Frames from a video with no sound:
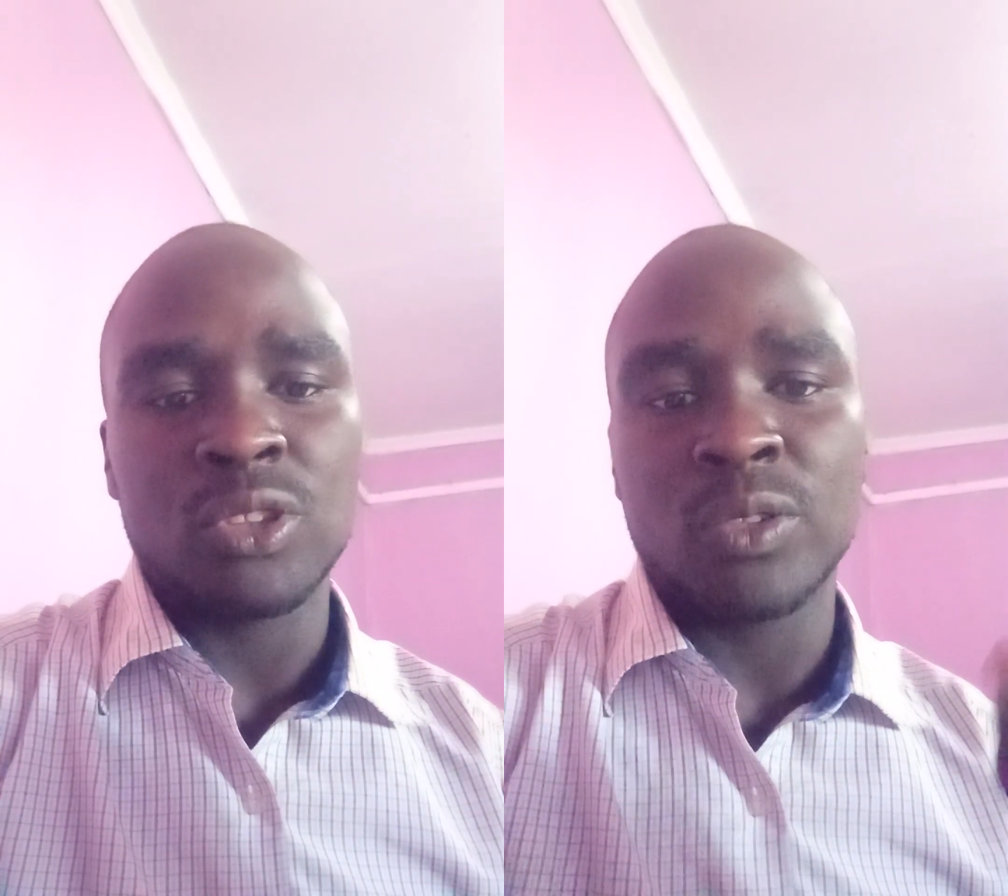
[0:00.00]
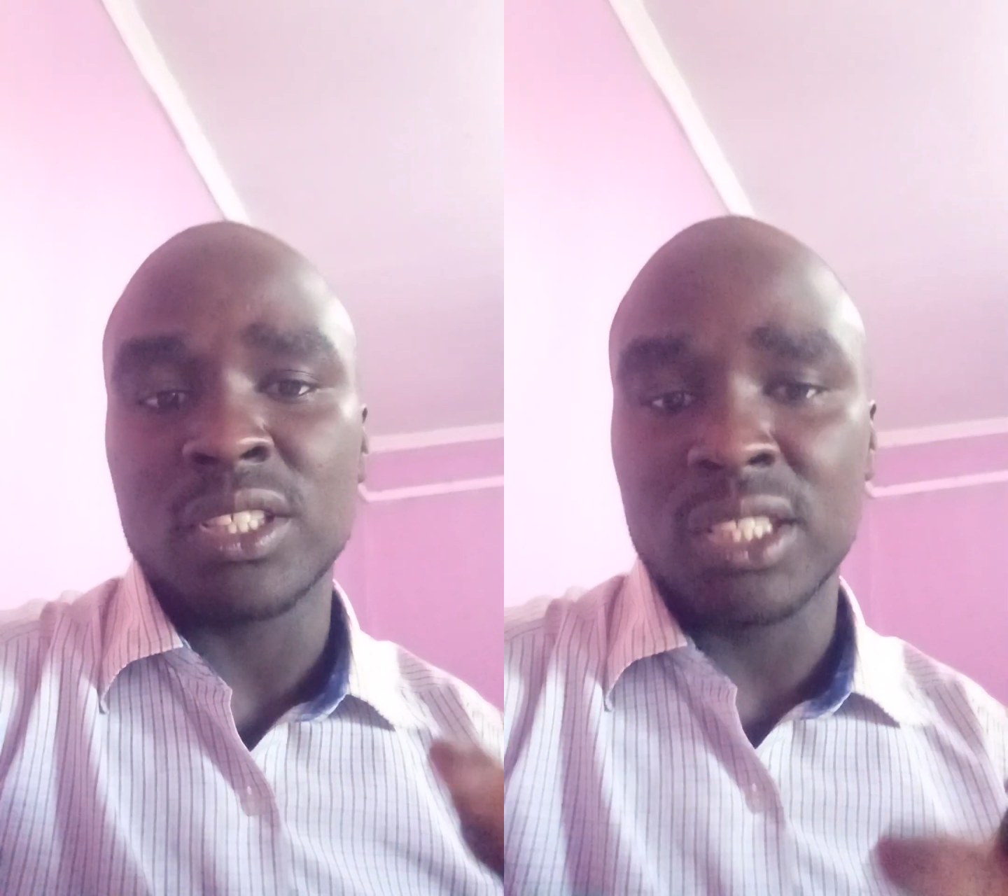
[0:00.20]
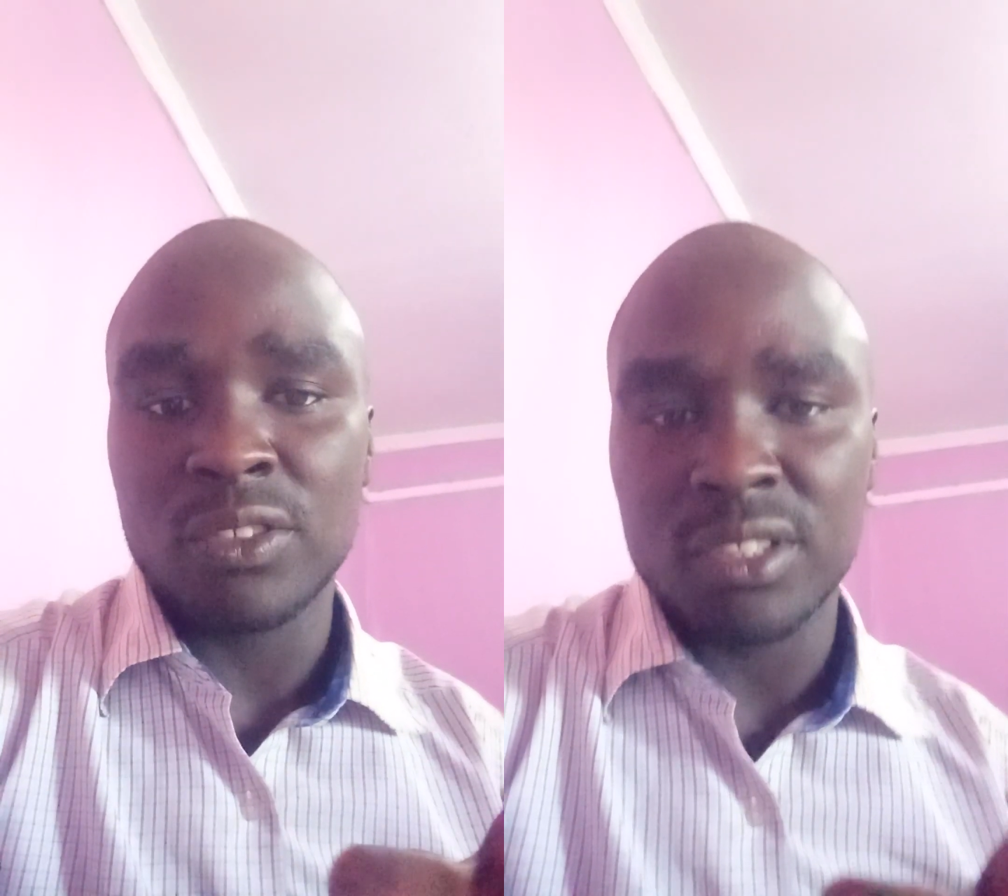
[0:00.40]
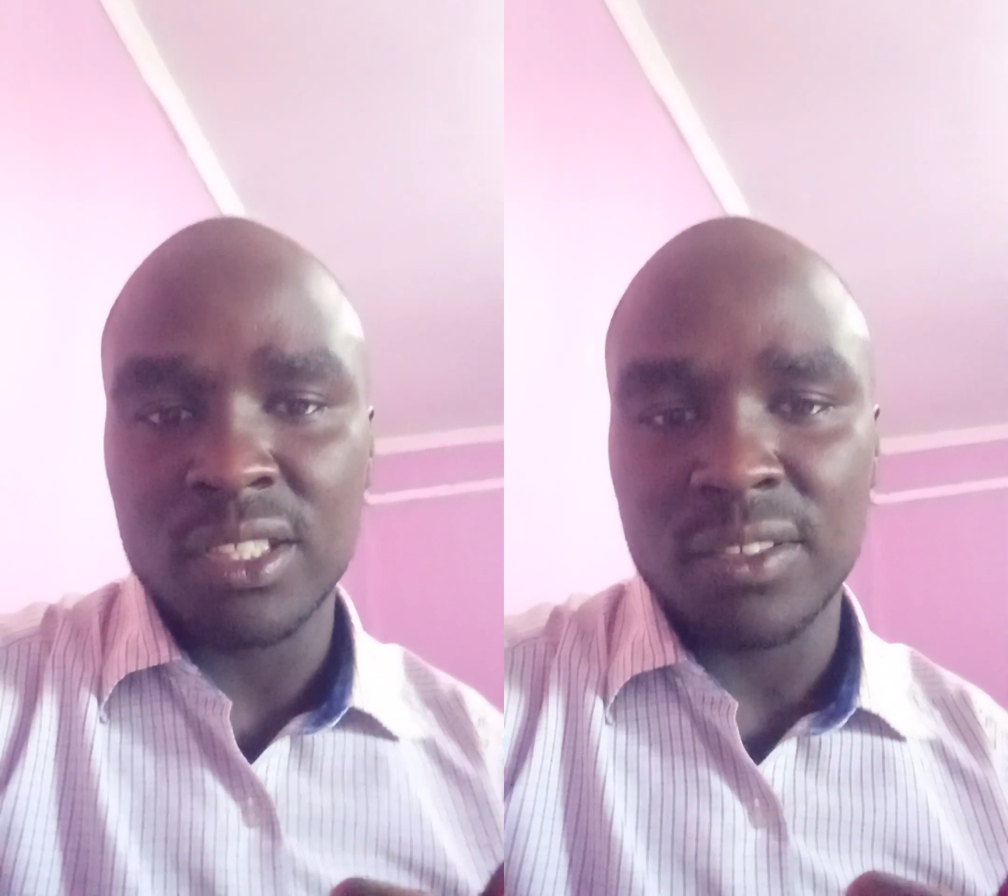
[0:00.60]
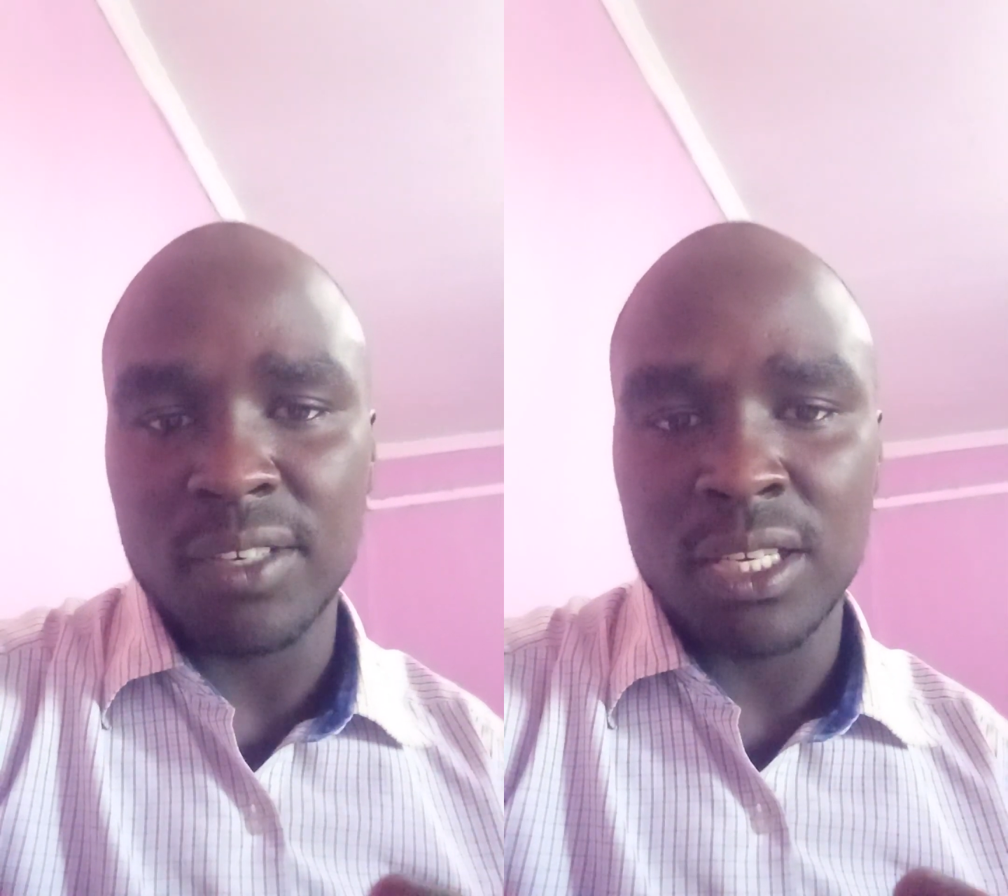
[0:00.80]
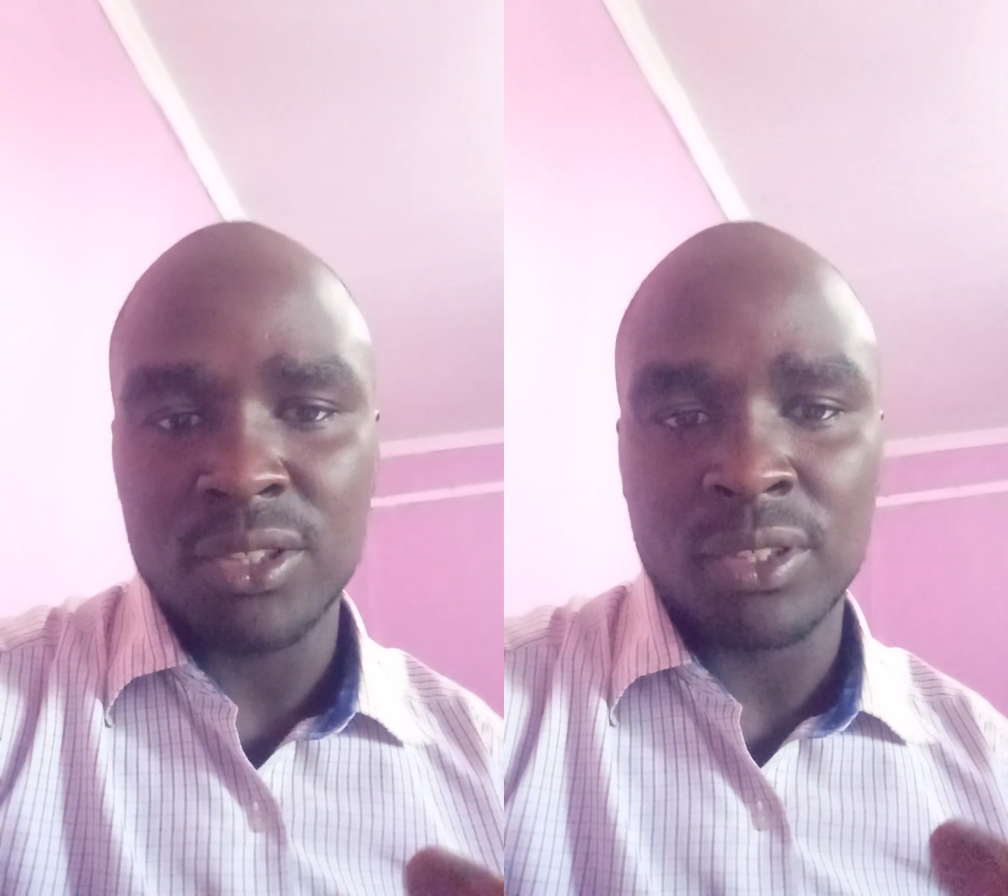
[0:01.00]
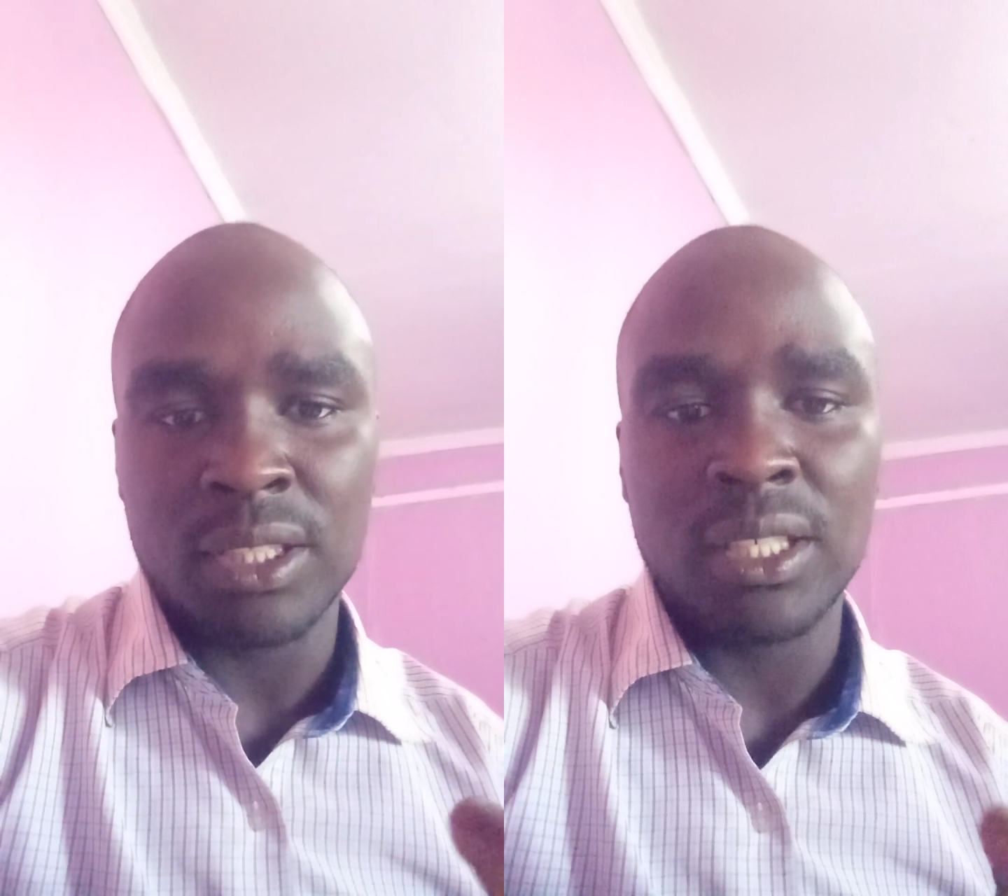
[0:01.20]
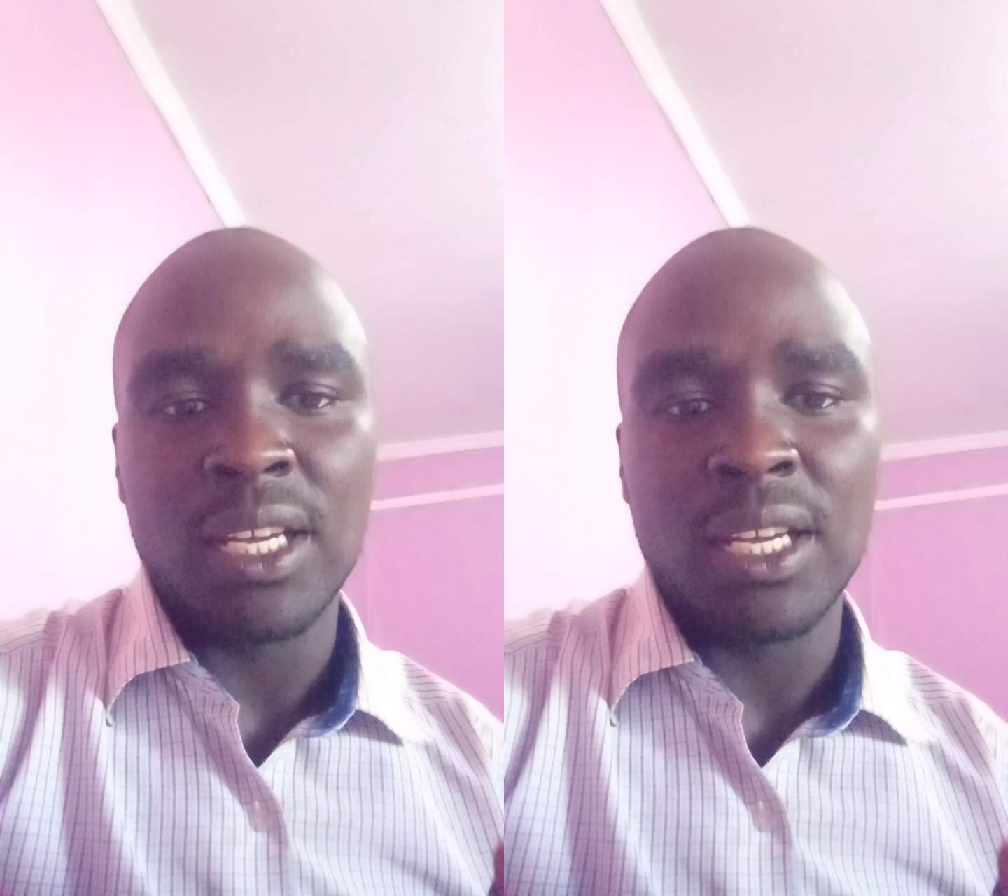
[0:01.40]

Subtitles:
to extinguish the fire, sorry,